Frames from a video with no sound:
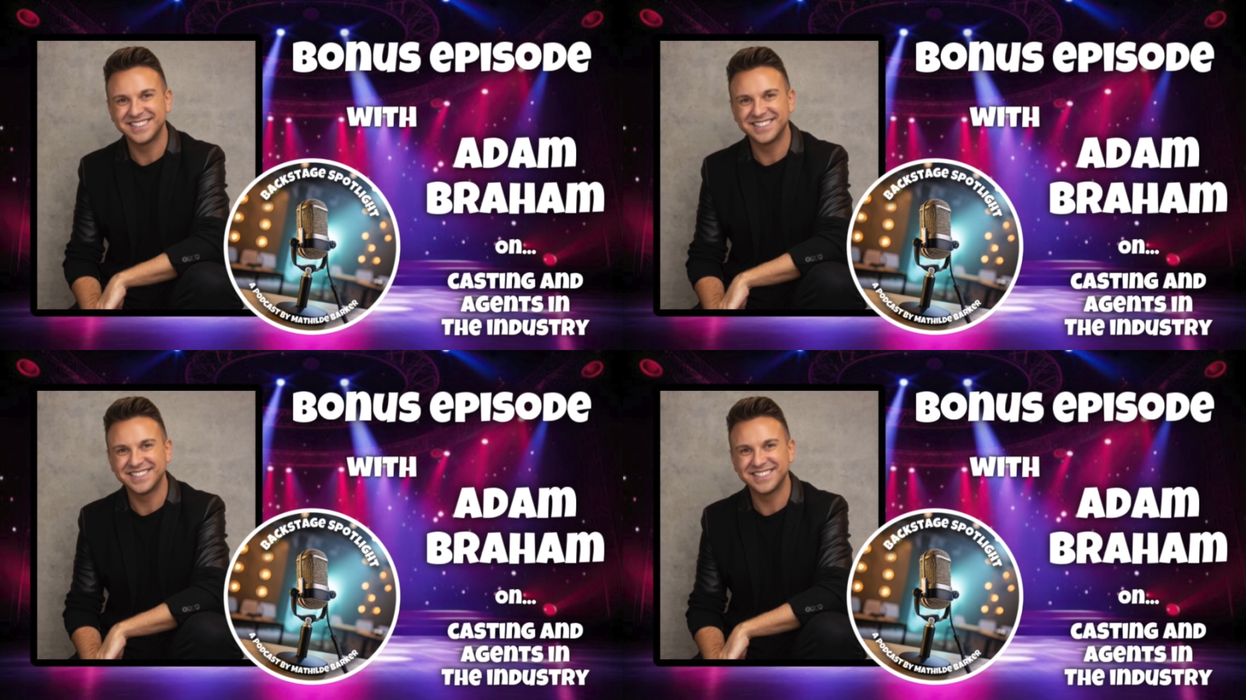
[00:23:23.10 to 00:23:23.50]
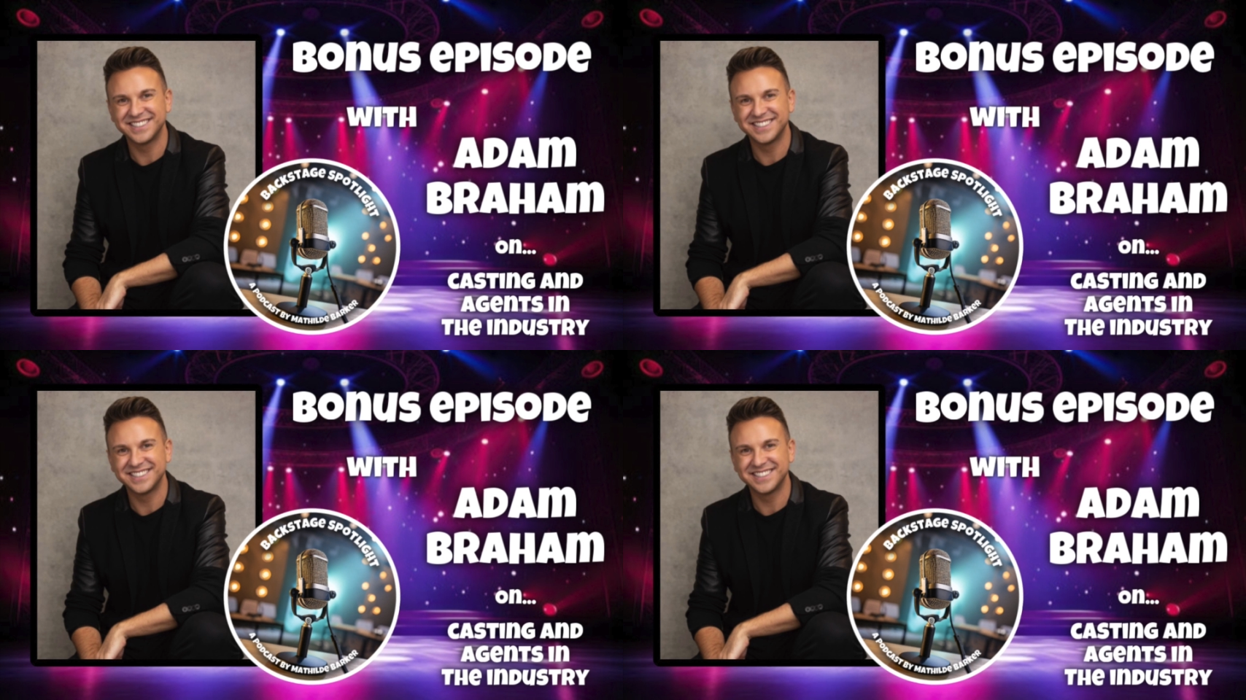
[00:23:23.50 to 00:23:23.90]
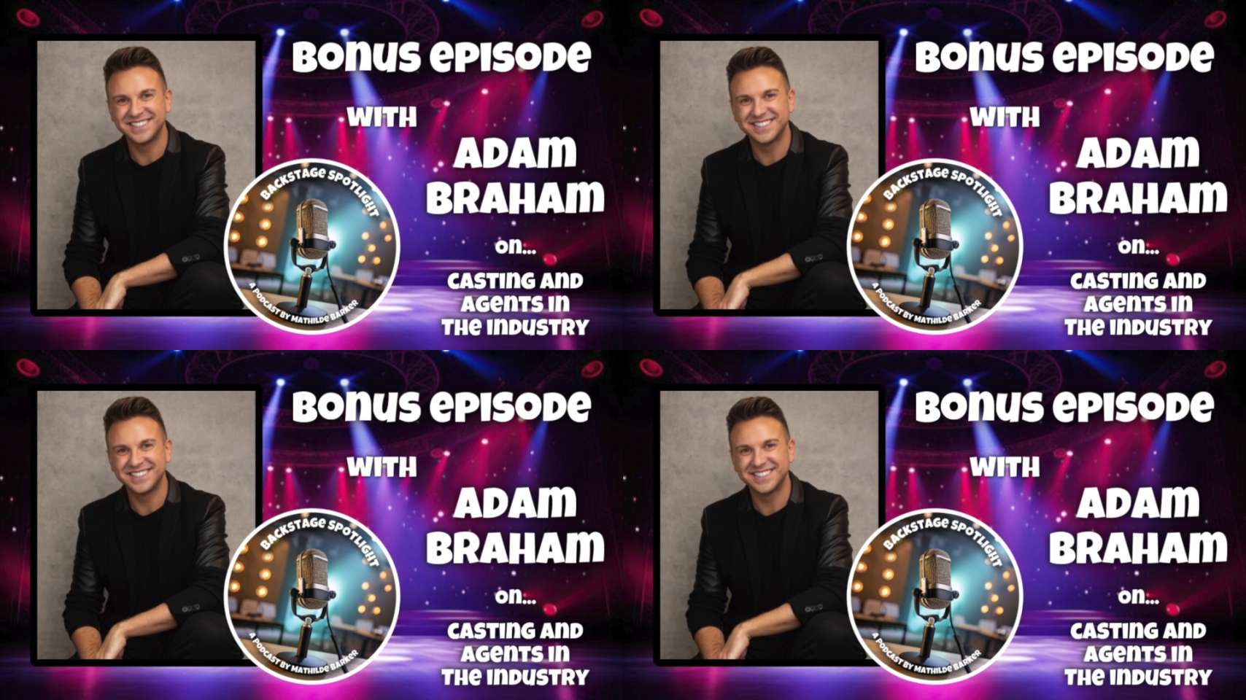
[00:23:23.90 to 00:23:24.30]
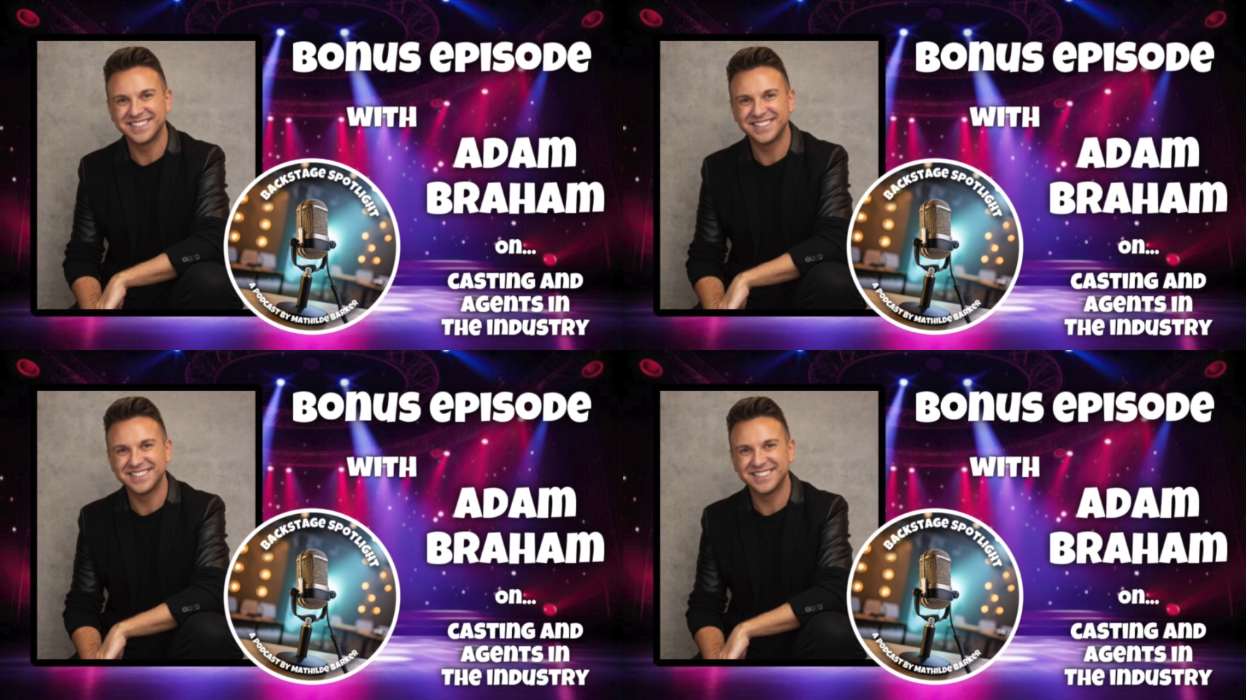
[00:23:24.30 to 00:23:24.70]

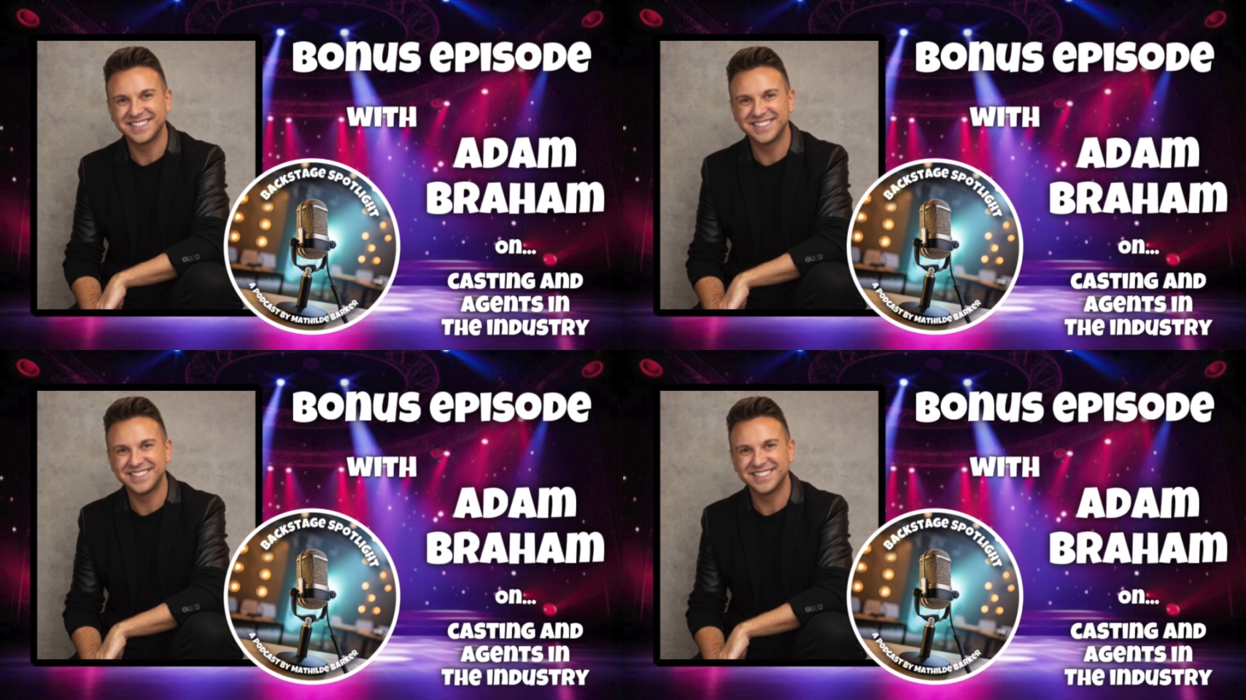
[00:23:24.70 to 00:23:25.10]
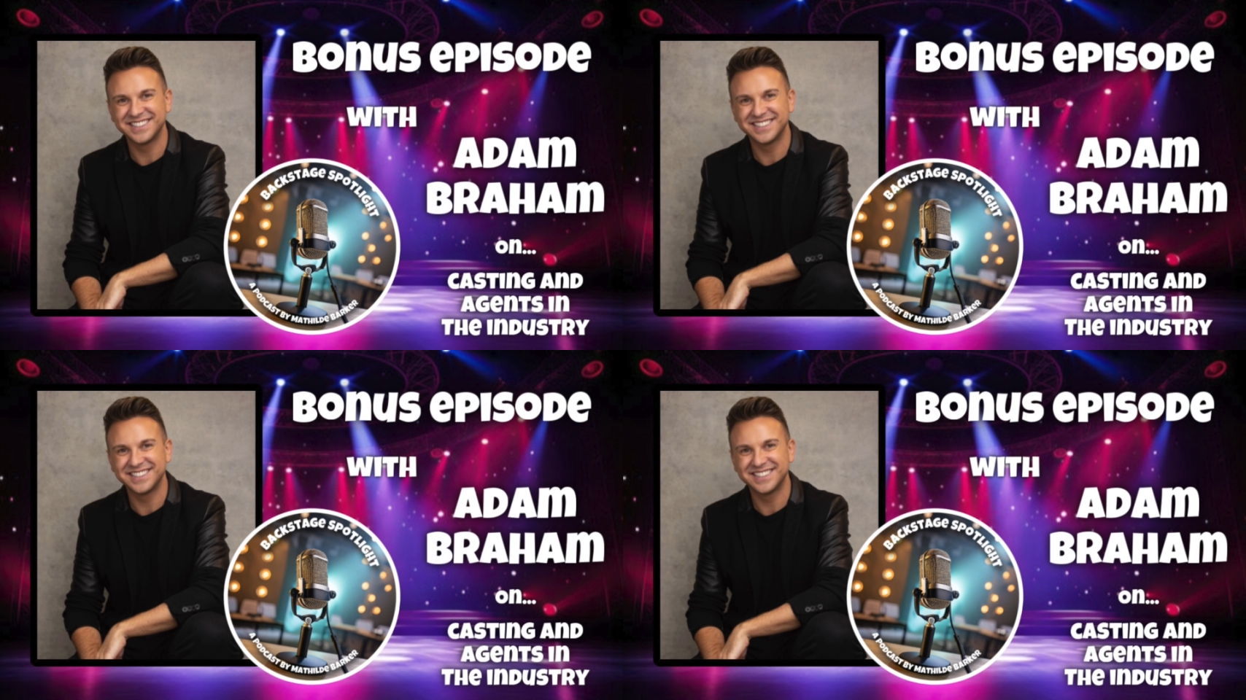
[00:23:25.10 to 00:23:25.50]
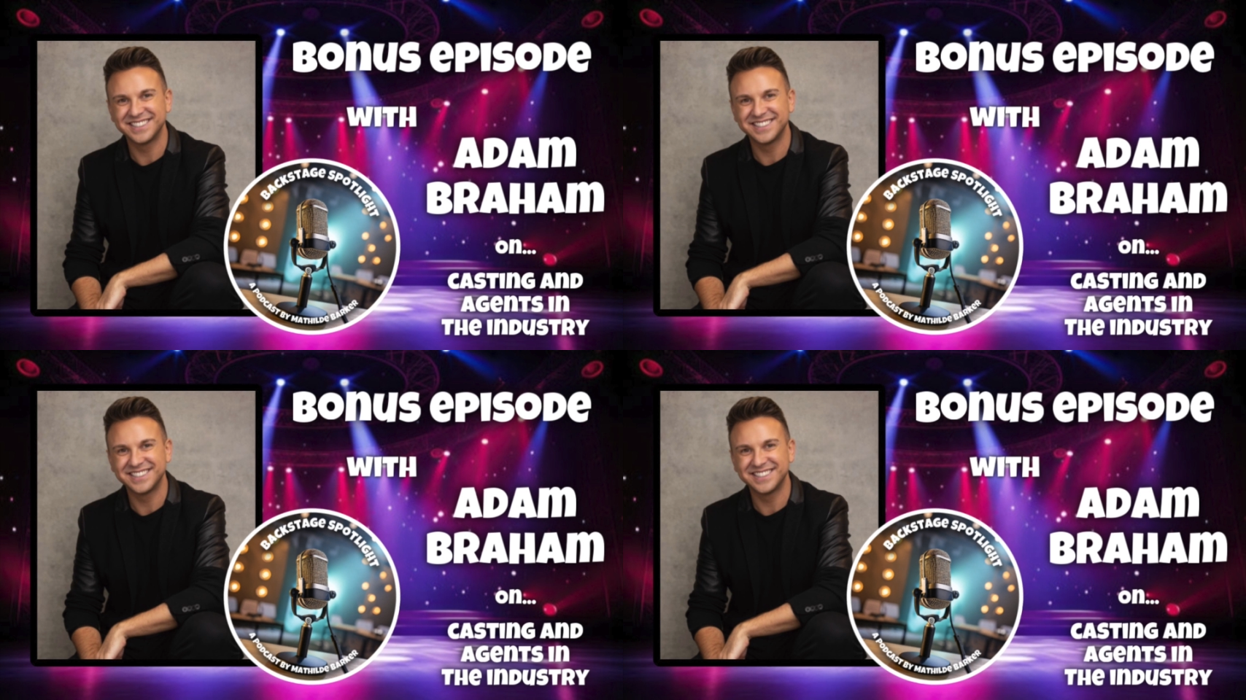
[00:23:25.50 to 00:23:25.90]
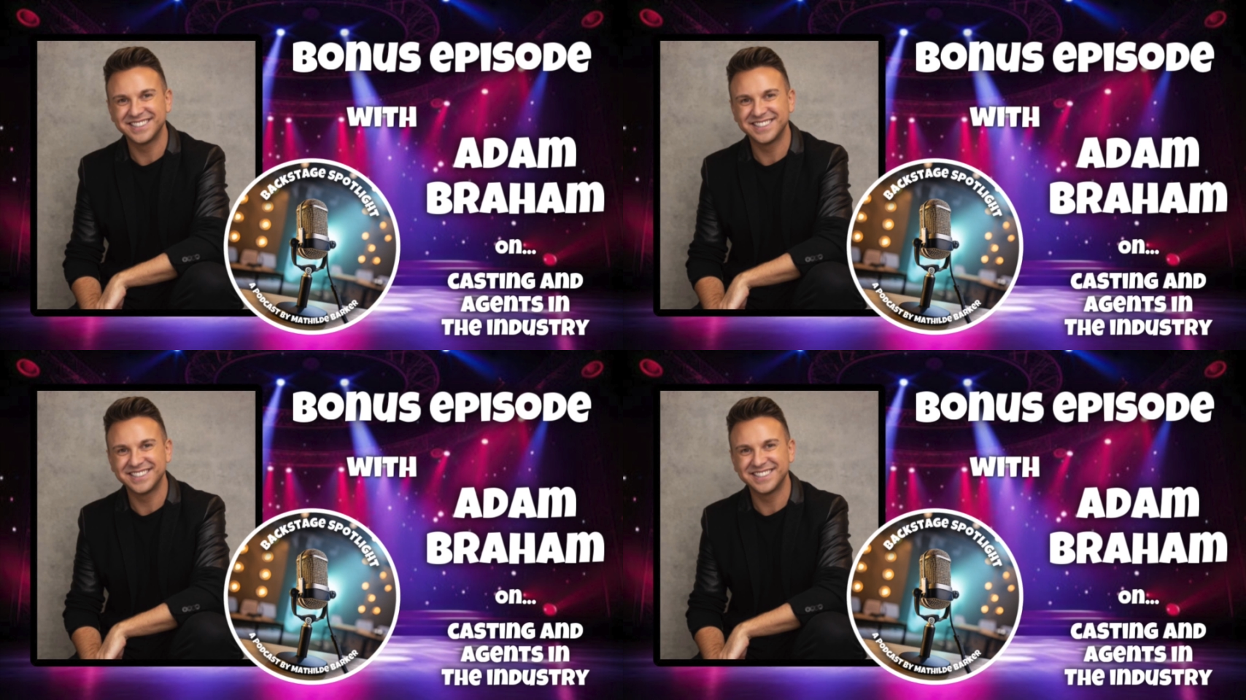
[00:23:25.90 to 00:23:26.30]

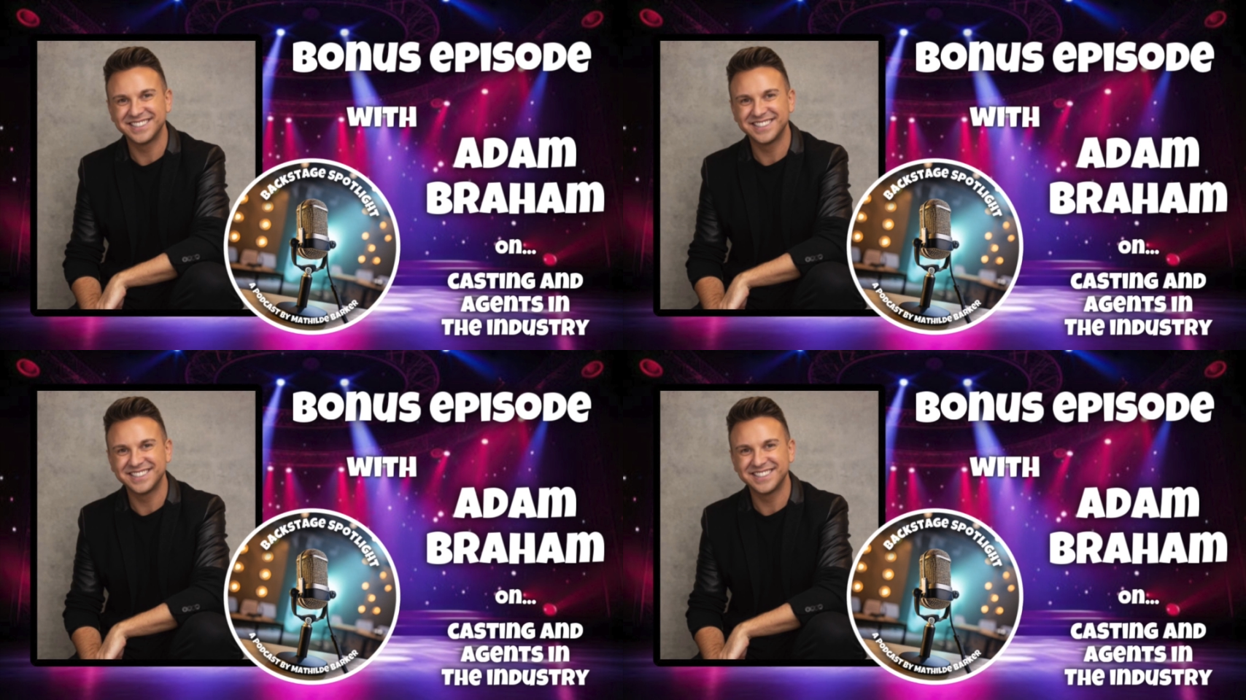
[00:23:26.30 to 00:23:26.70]
(no lip movement)